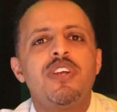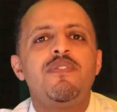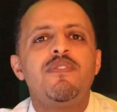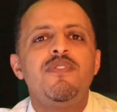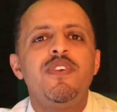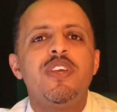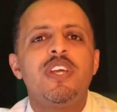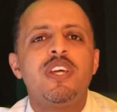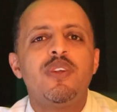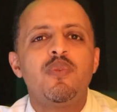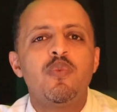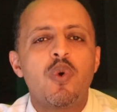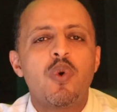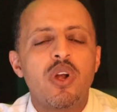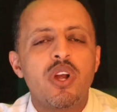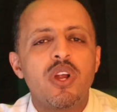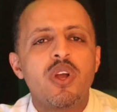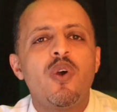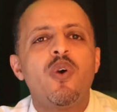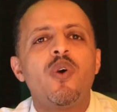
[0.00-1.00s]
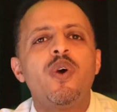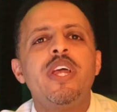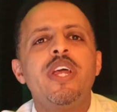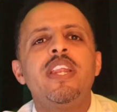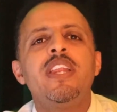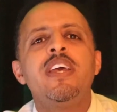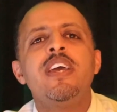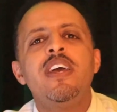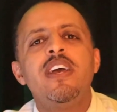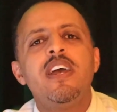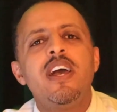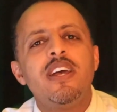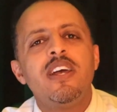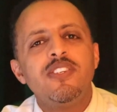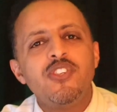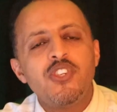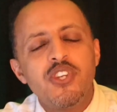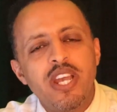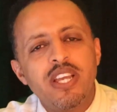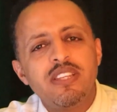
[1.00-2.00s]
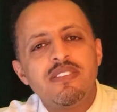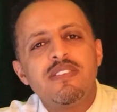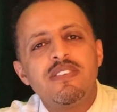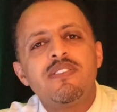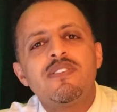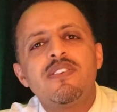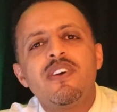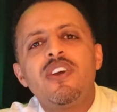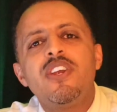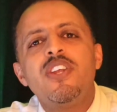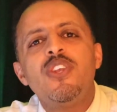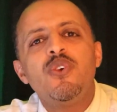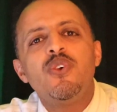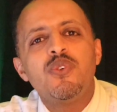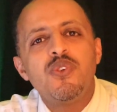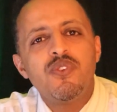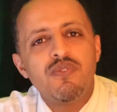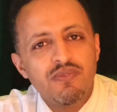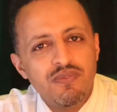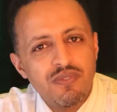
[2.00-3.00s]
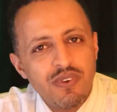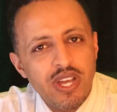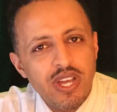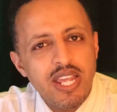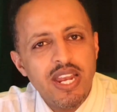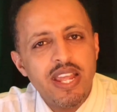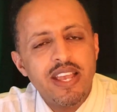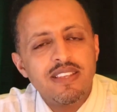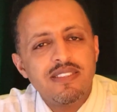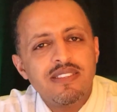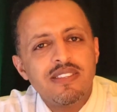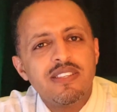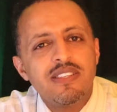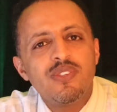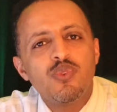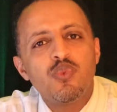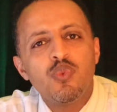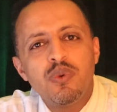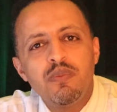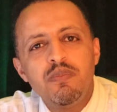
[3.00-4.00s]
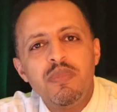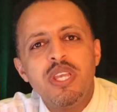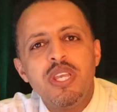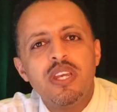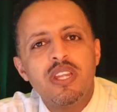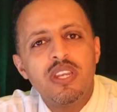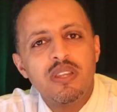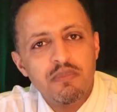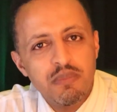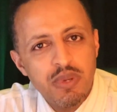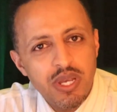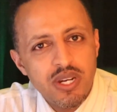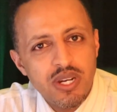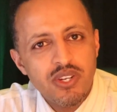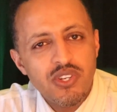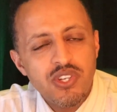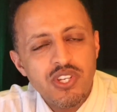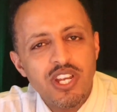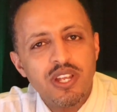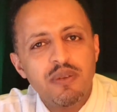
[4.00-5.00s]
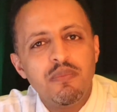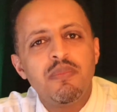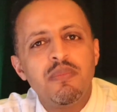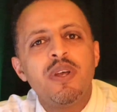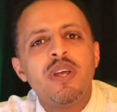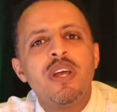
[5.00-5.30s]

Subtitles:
If you can work on it, chances are your finances will be in a better shape